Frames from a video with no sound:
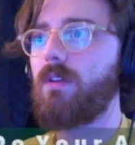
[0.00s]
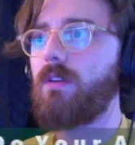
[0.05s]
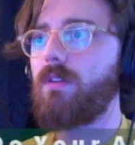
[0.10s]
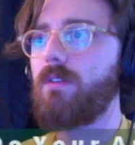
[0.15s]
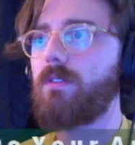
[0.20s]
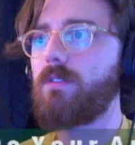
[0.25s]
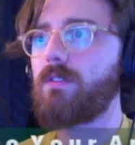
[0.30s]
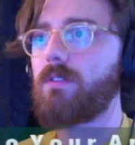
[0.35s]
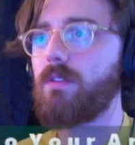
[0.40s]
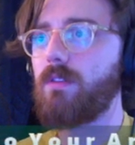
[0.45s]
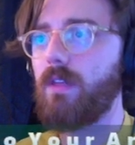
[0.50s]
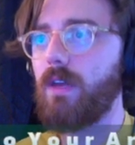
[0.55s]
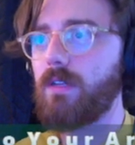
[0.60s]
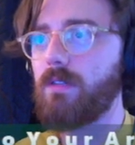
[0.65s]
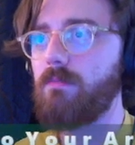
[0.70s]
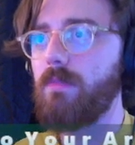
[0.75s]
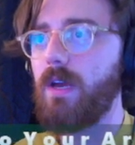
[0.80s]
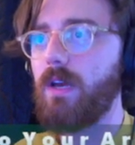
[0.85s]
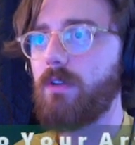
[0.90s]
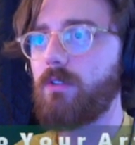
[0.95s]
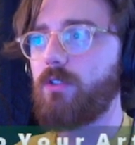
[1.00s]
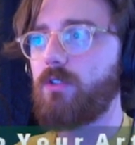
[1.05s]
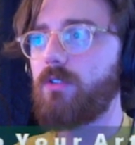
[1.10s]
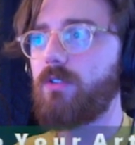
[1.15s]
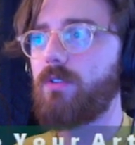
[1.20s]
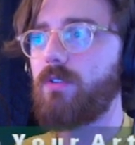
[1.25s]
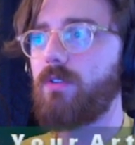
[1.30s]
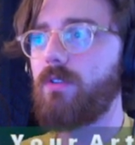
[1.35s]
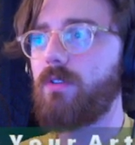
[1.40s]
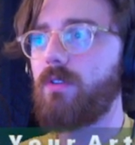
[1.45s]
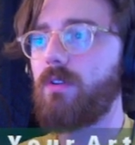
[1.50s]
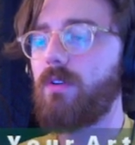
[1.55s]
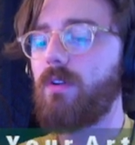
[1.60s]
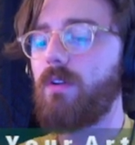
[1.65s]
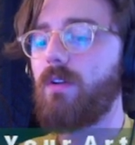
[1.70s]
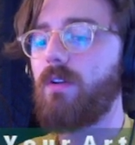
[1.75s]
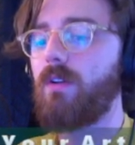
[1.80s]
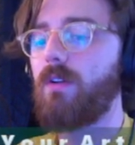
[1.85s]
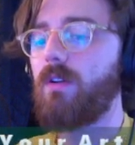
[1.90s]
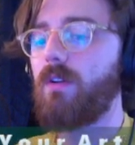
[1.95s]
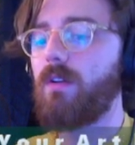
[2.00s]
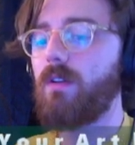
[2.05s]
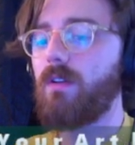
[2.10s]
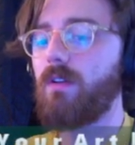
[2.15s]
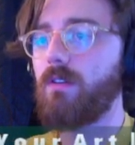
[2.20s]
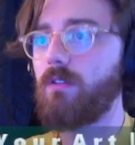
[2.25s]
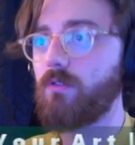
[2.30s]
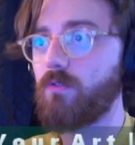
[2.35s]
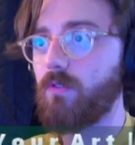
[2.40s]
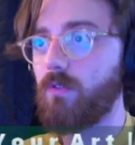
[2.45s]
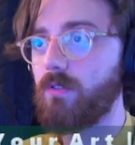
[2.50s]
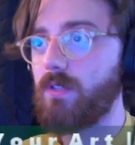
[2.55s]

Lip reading: Select mesh. Control